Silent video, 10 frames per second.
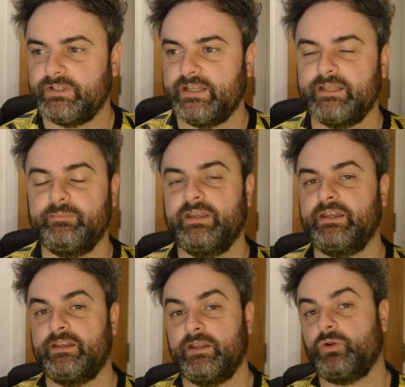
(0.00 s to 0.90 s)
I think he
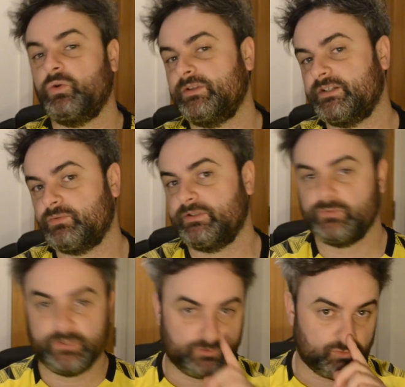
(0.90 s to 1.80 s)
may get a goal on this one as
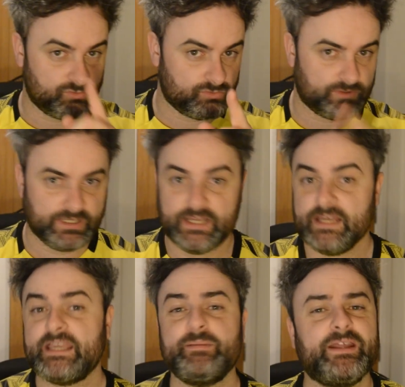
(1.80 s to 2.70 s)
well. So
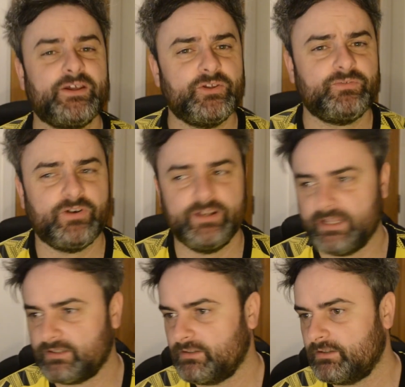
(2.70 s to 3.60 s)
keep an eye out for
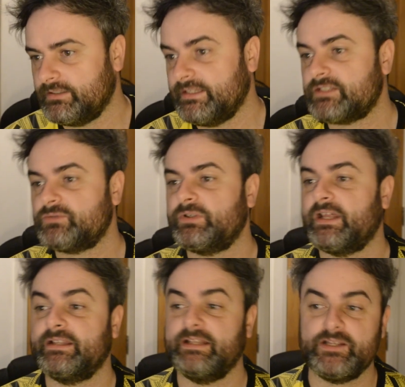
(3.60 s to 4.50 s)
that. The next one
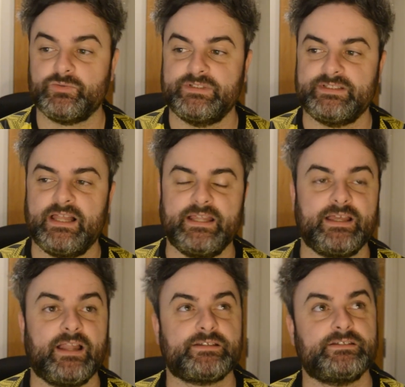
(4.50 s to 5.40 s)
and the last one is LA
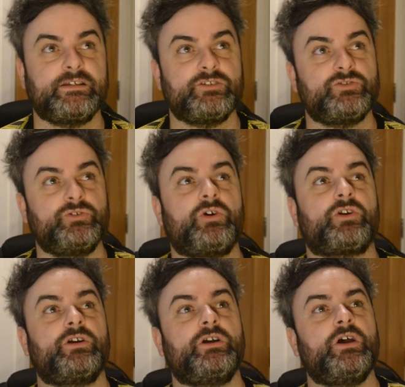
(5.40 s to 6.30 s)
Galaxy against New
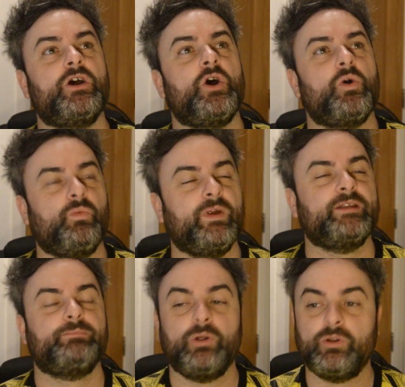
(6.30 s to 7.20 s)
York
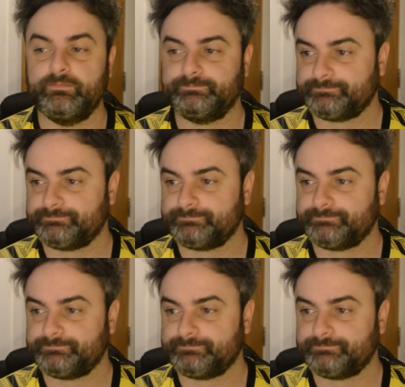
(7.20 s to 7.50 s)
Red Bull.